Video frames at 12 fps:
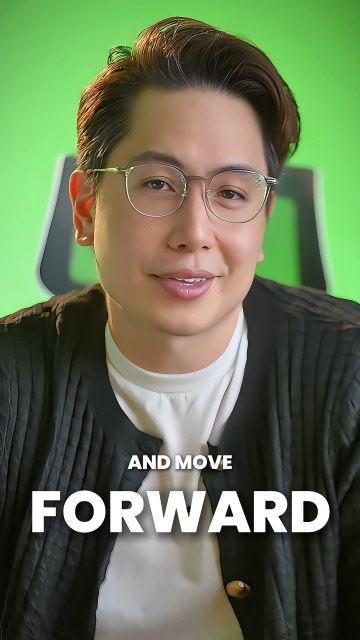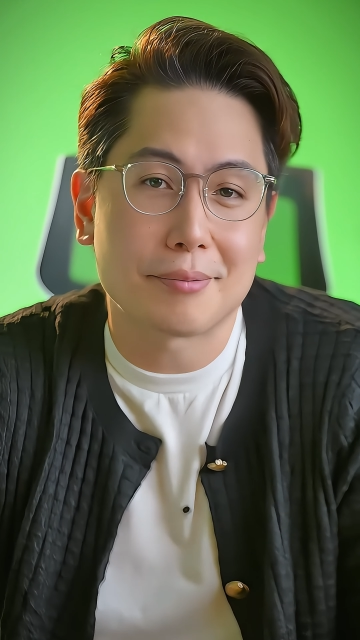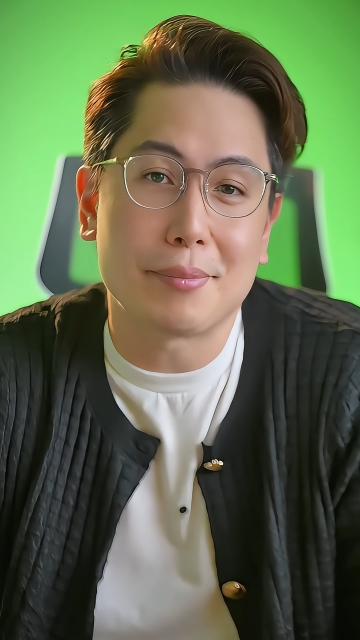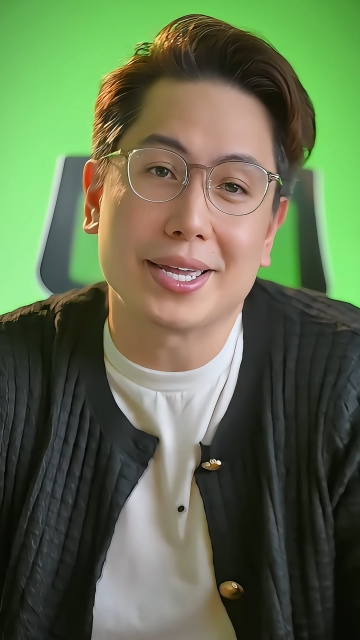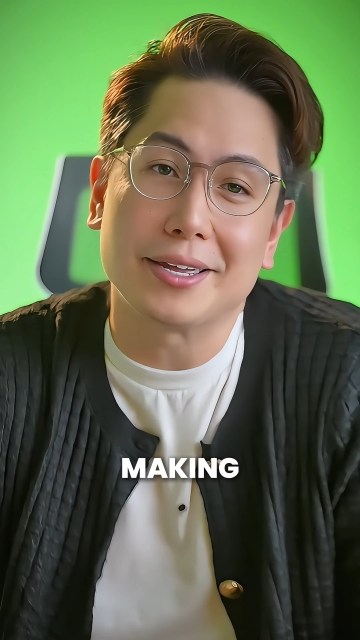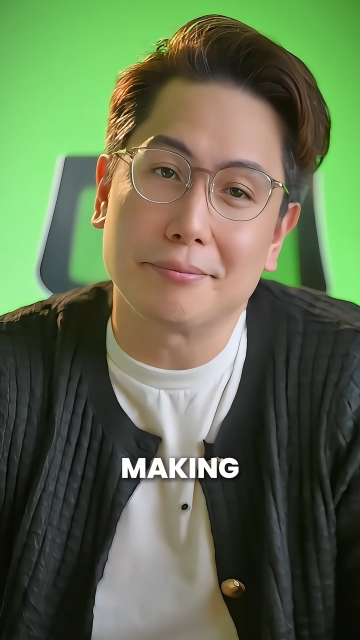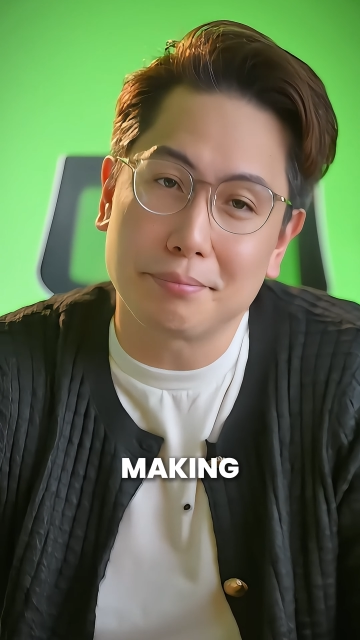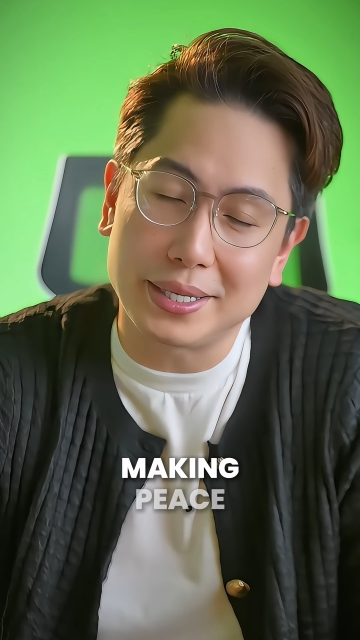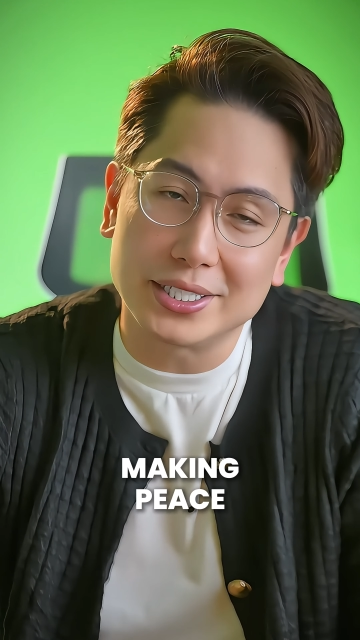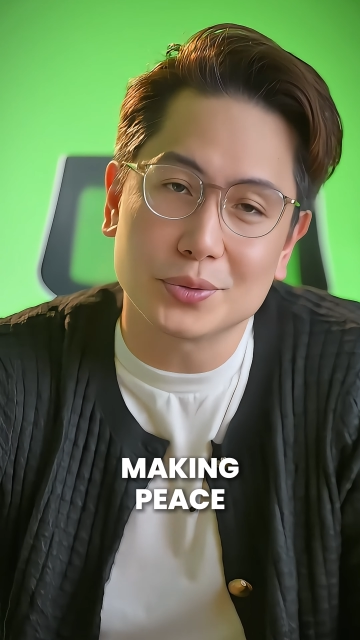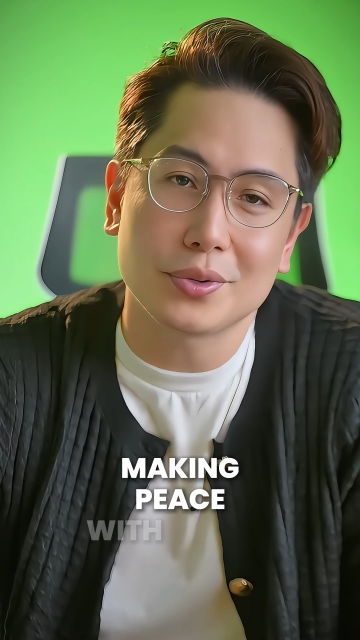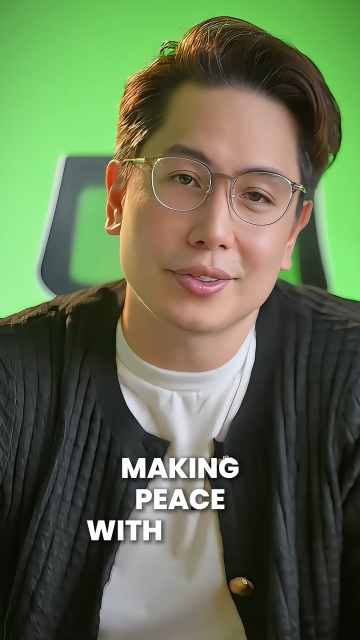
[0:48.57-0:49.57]
making
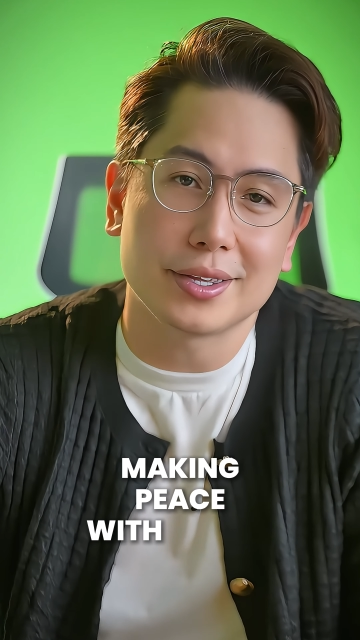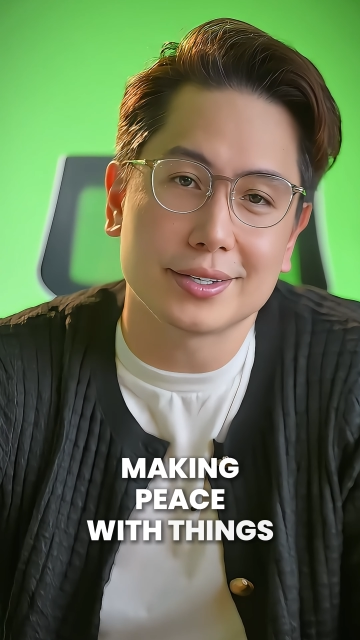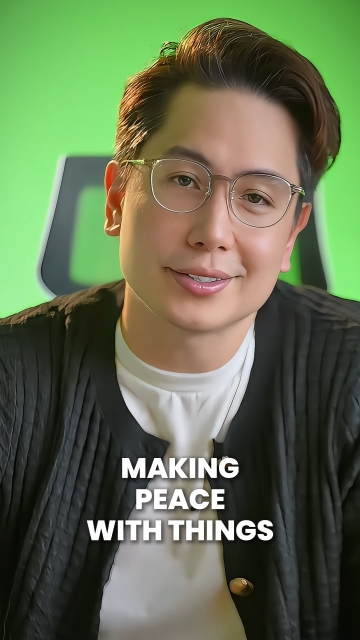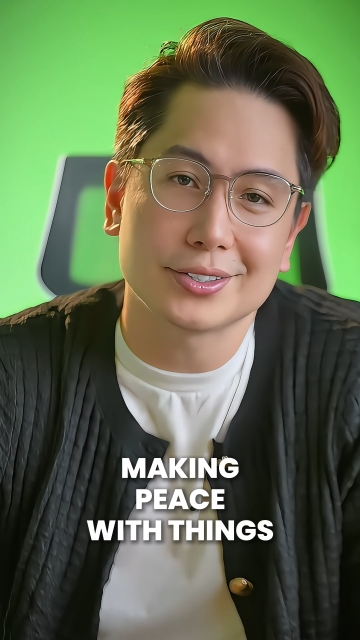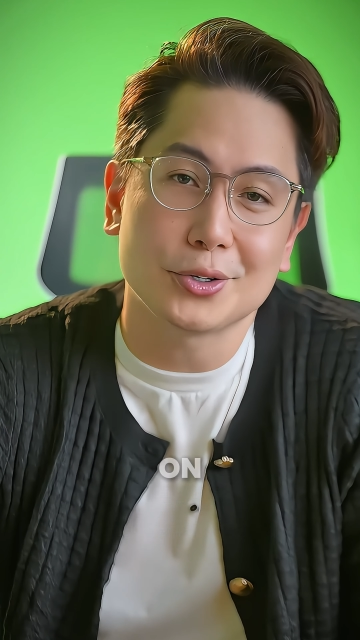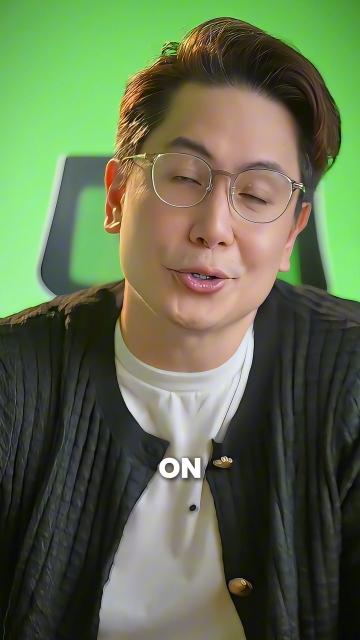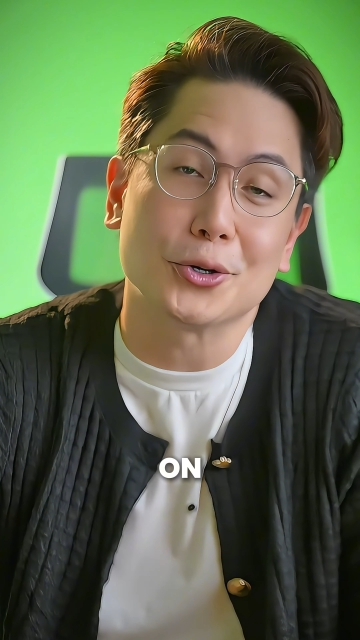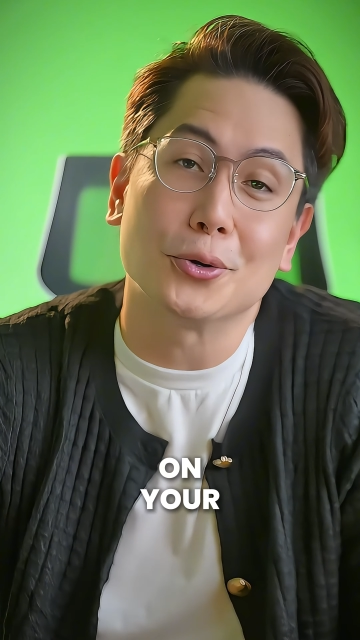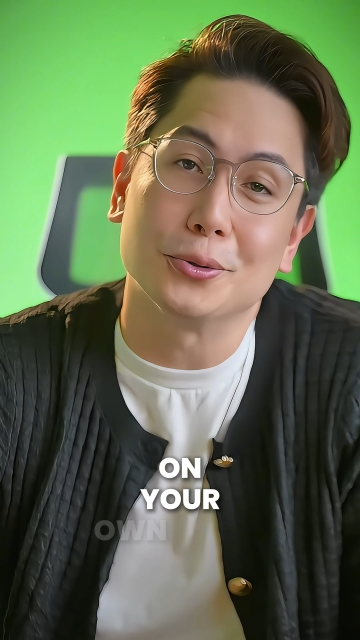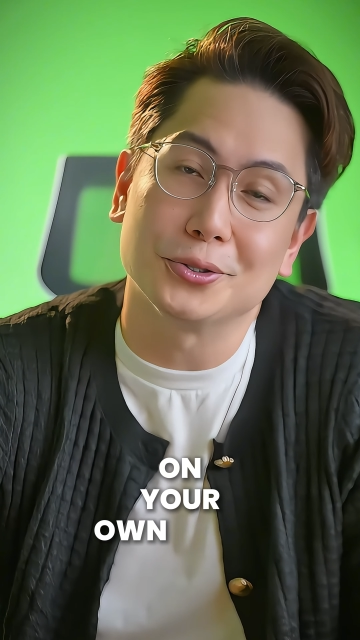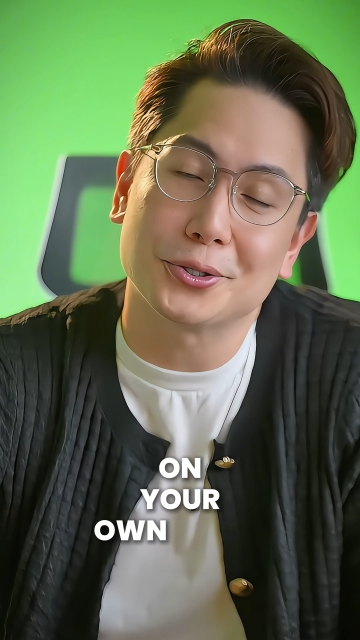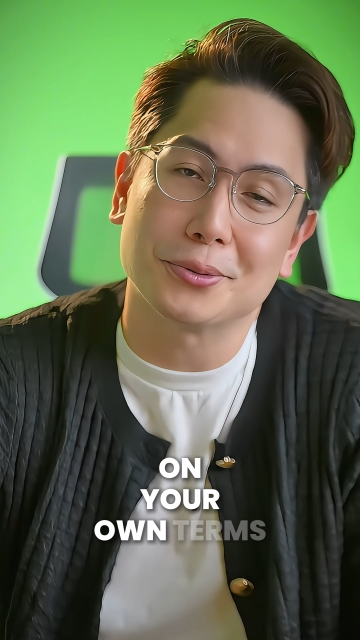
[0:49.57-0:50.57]
peace with things on your
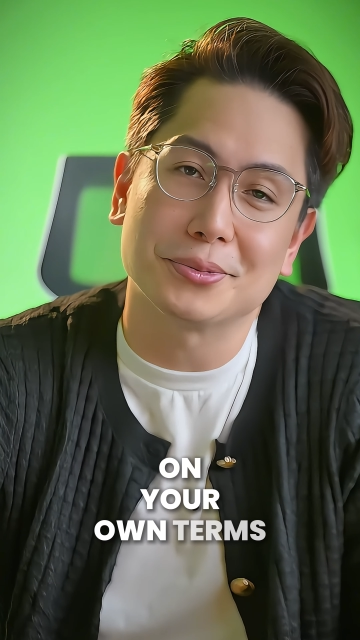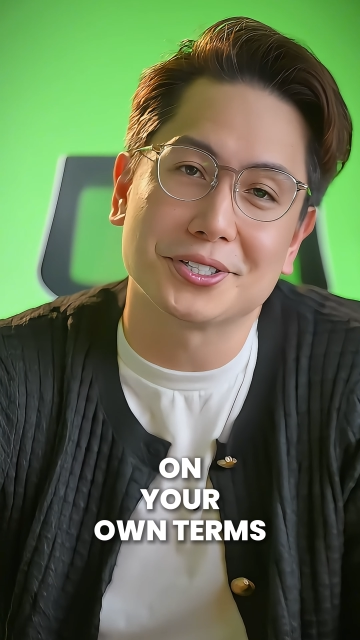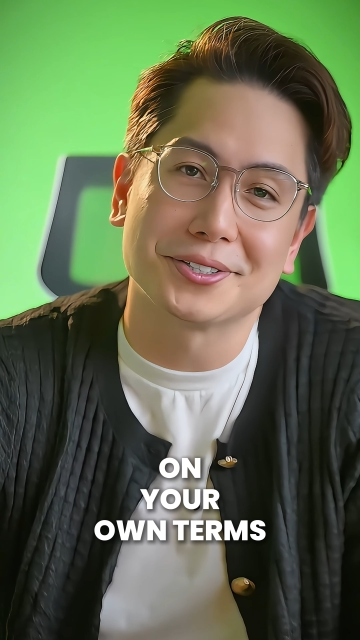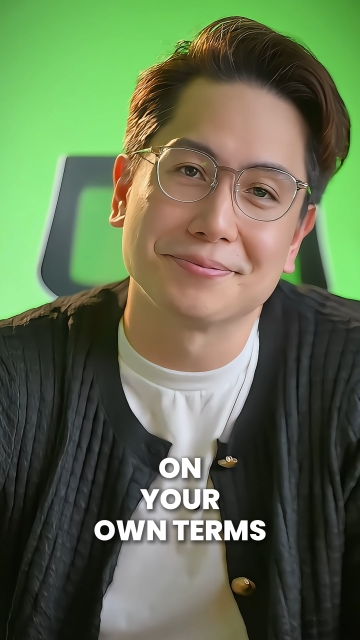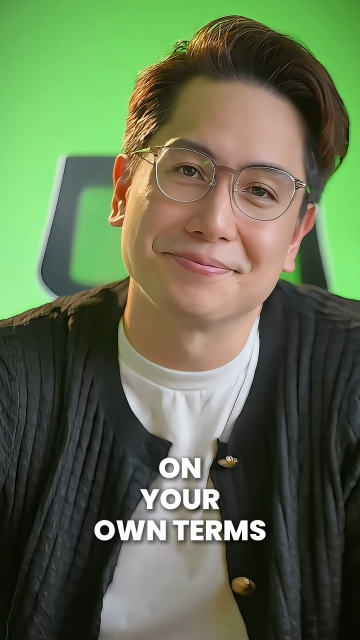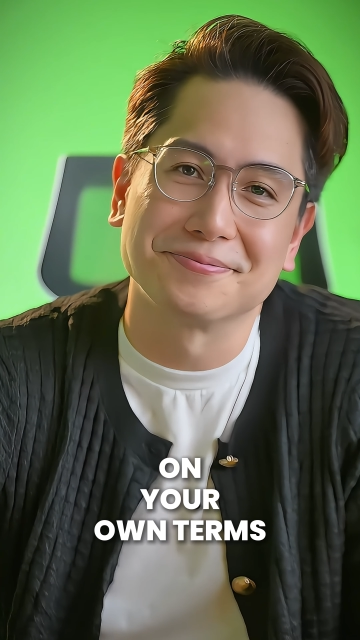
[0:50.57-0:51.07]
own terms.